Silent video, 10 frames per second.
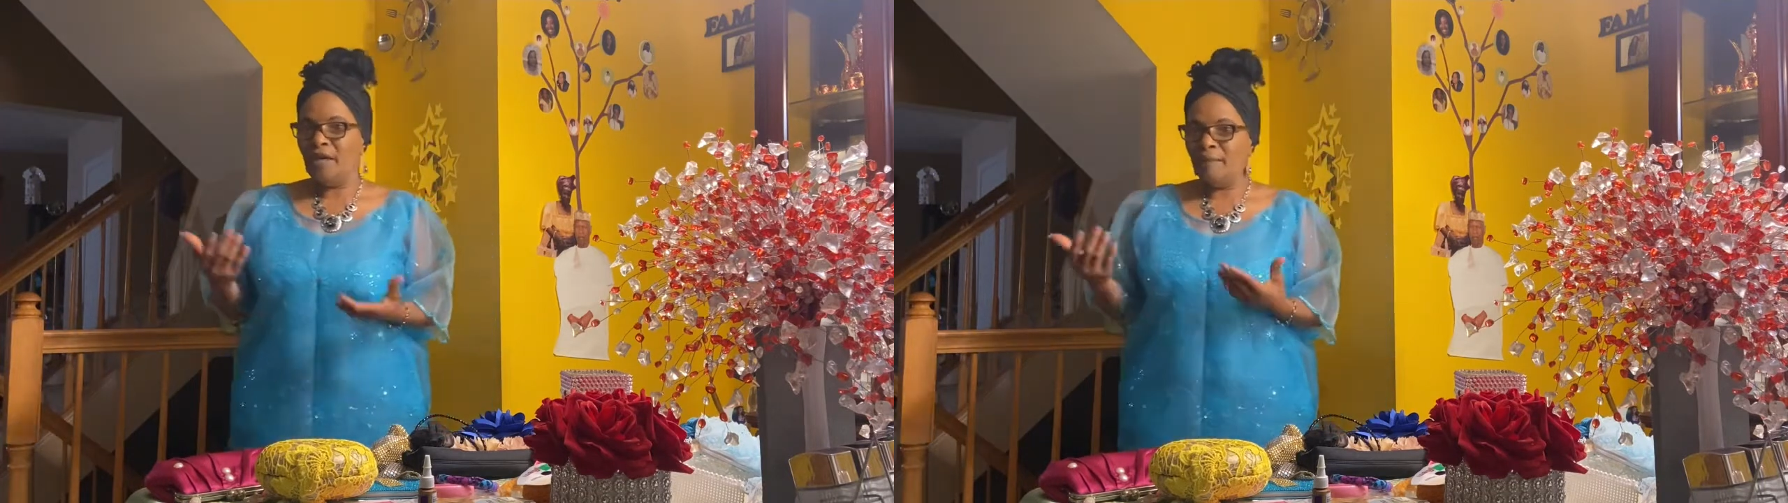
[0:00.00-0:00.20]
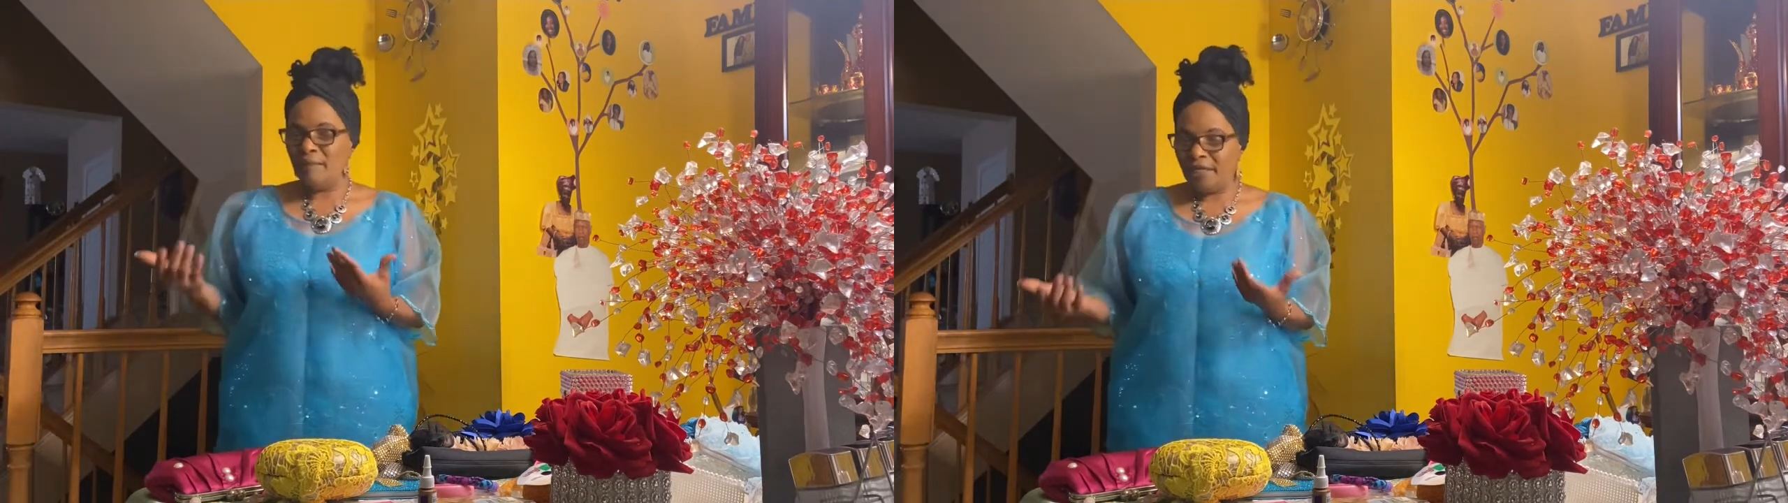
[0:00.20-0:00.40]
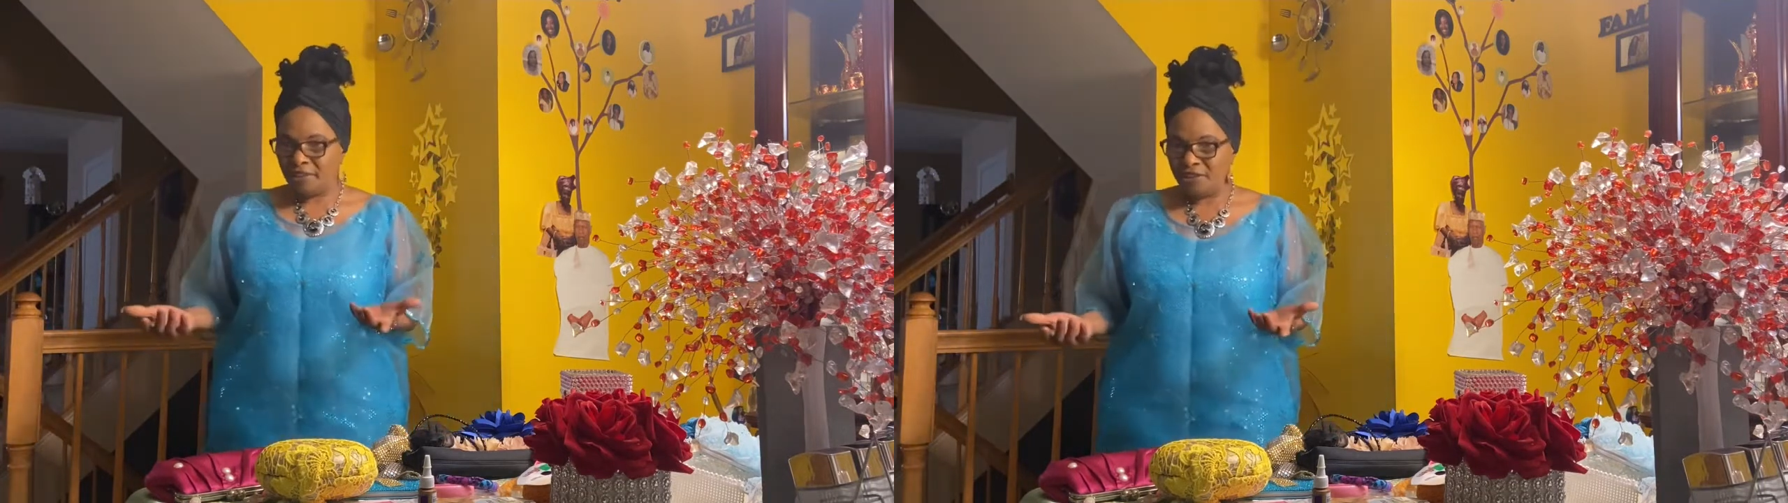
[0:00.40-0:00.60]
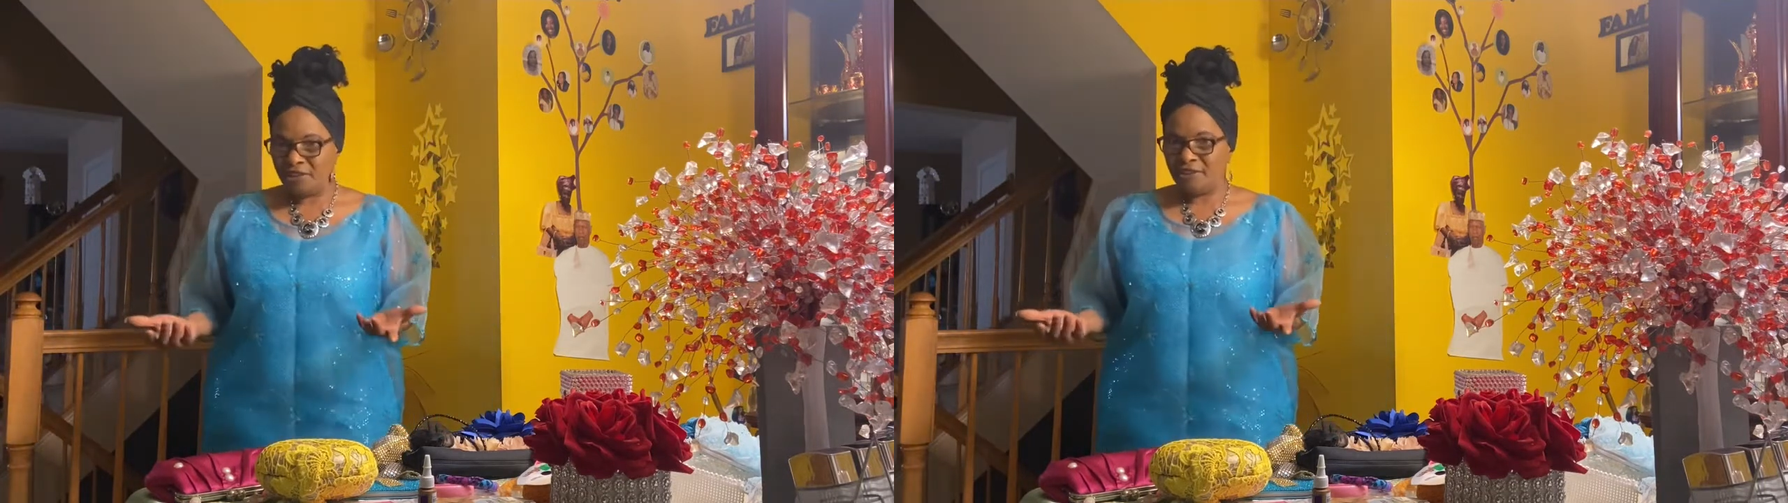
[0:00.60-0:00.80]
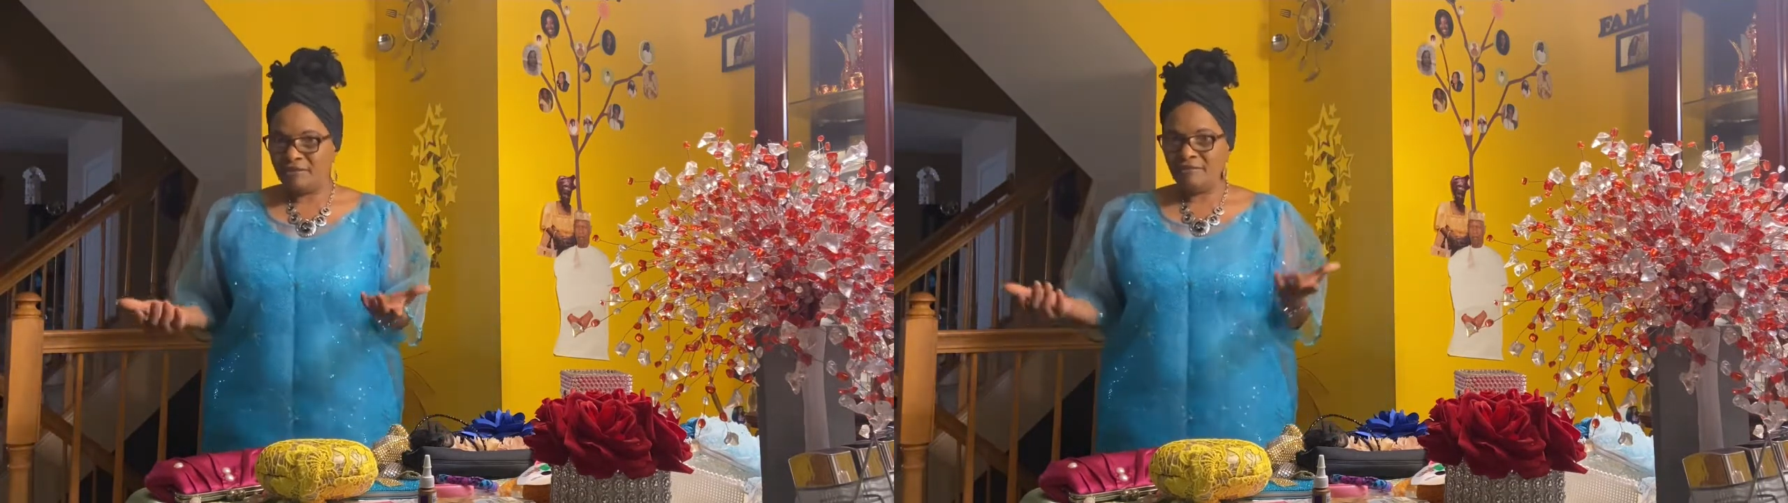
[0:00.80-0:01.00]

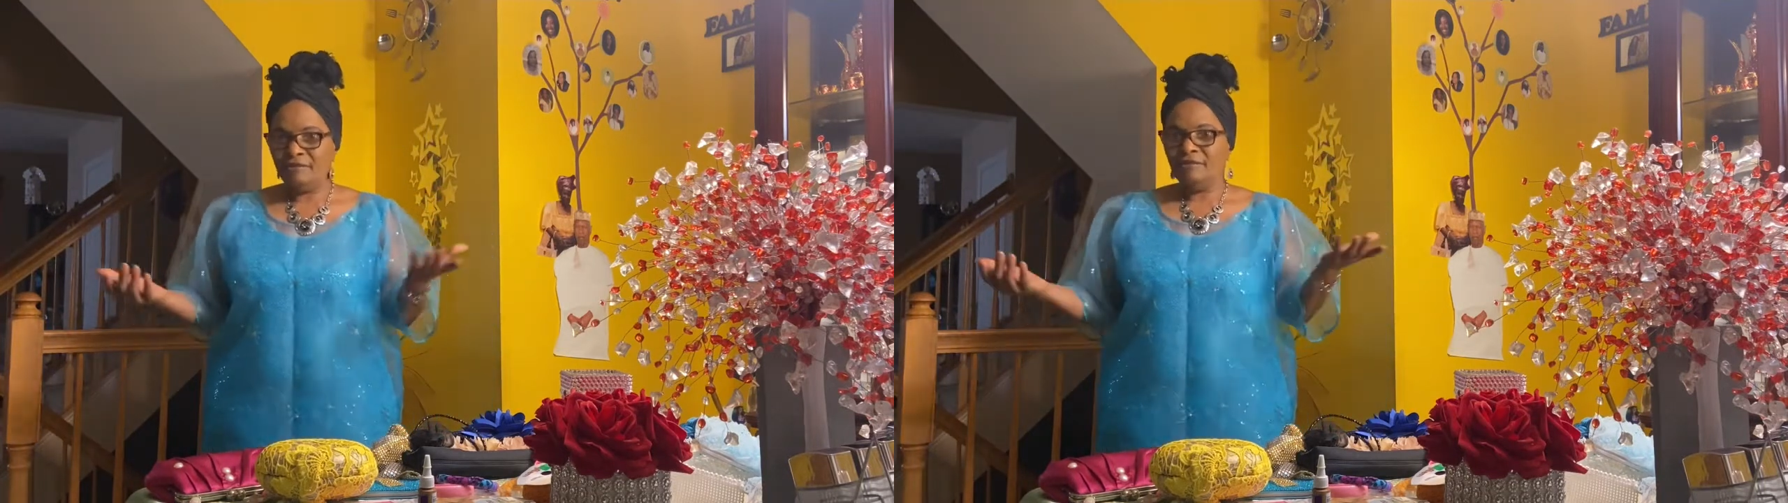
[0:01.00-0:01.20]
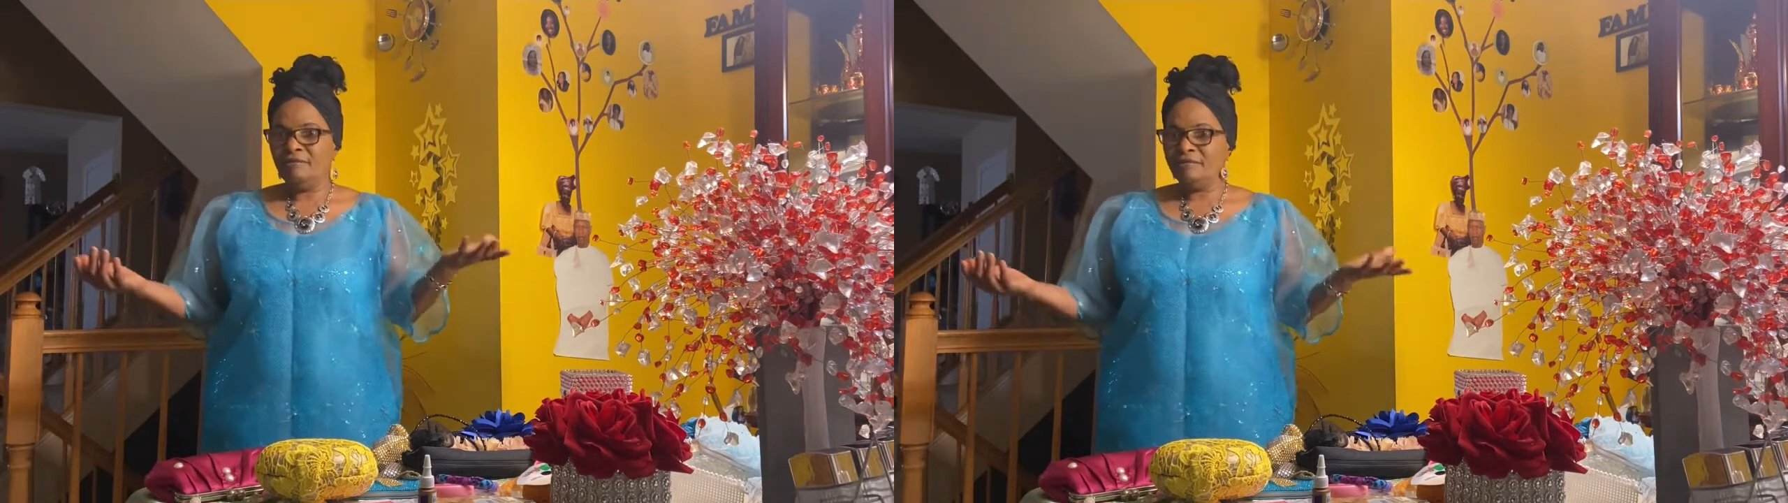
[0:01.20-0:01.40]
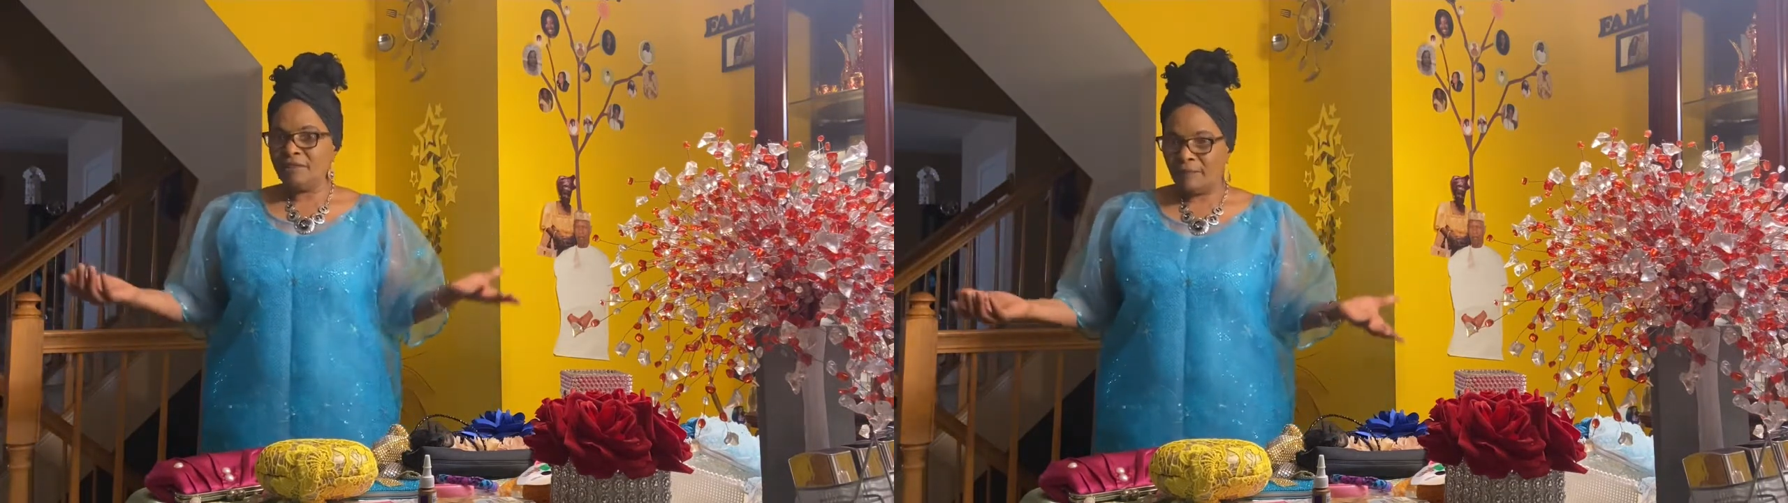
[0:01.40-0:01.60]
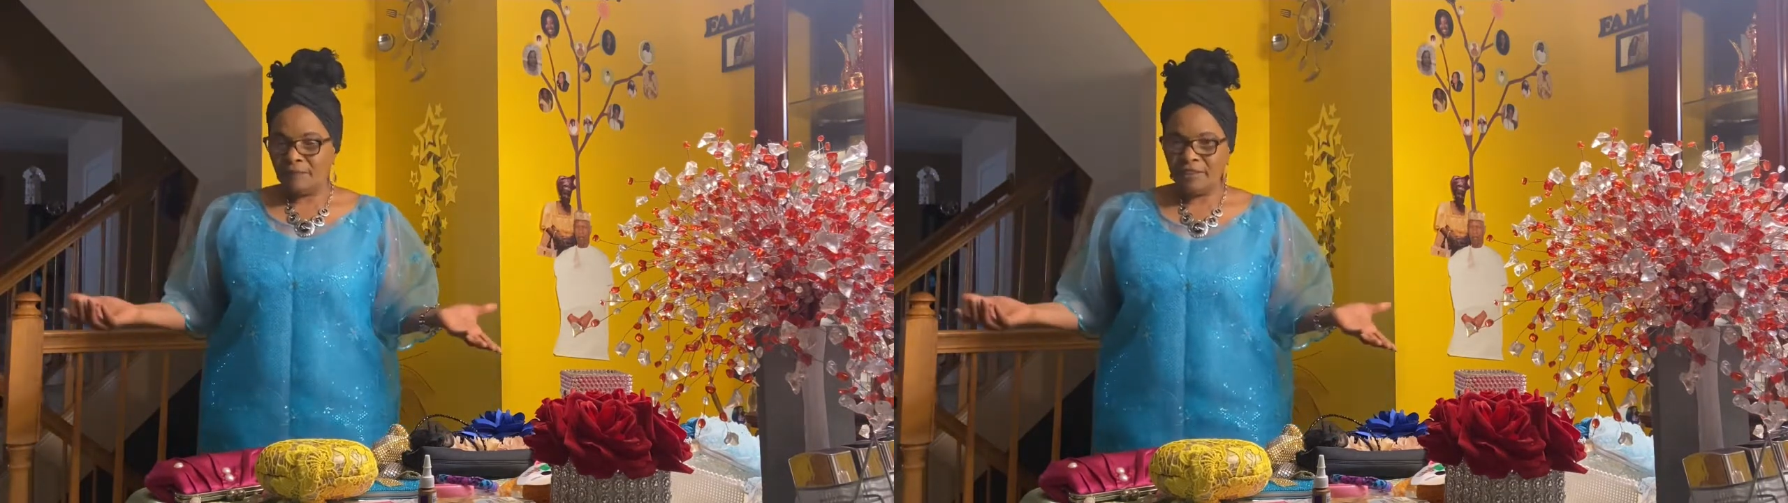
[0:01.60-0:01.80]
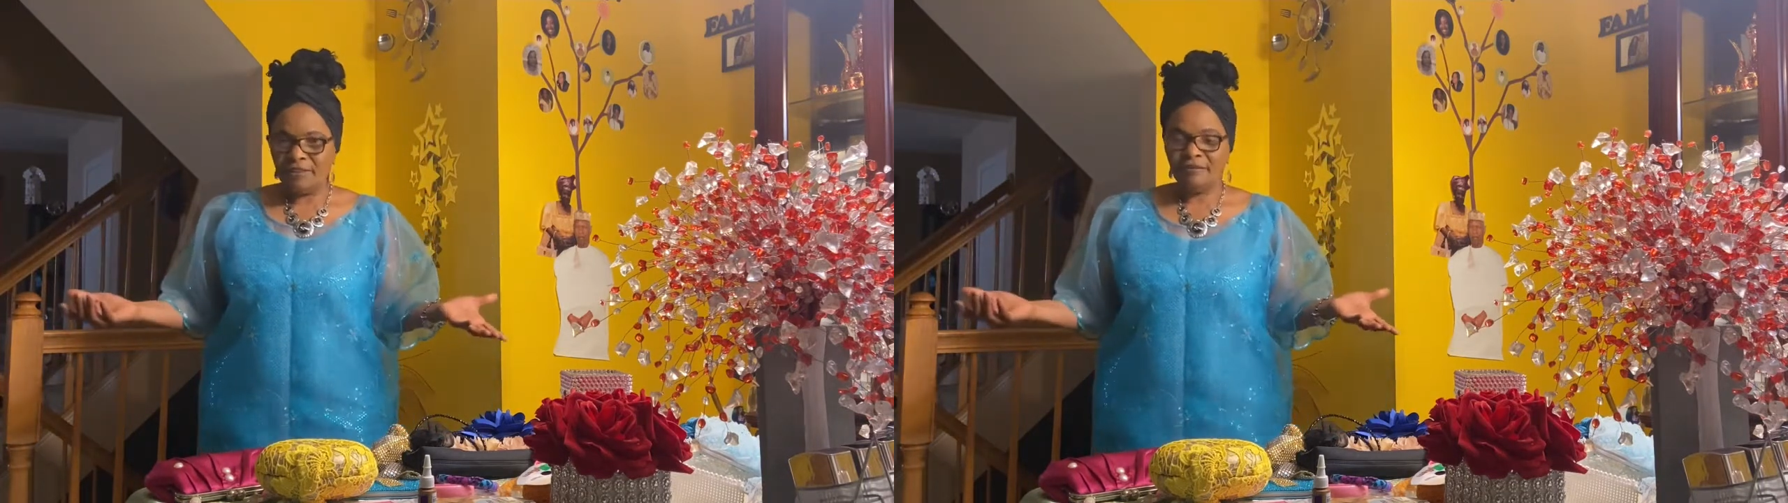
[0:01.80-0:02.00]
embellish
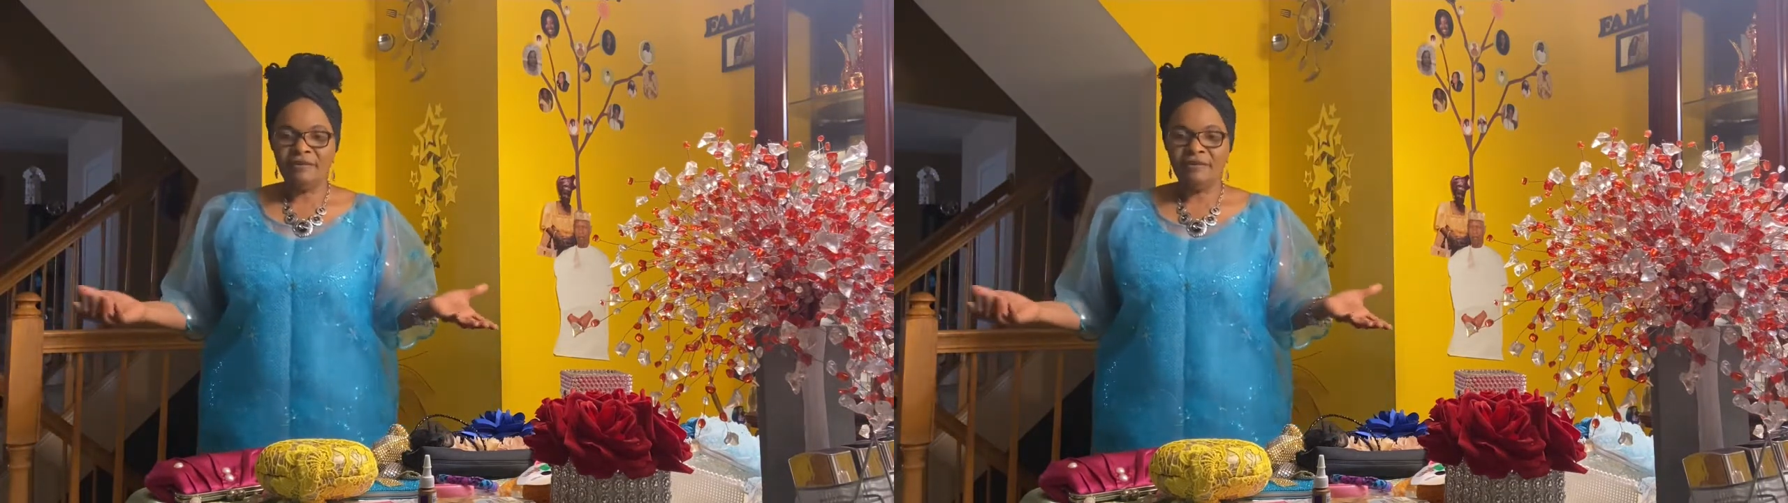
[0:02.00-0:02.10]
something?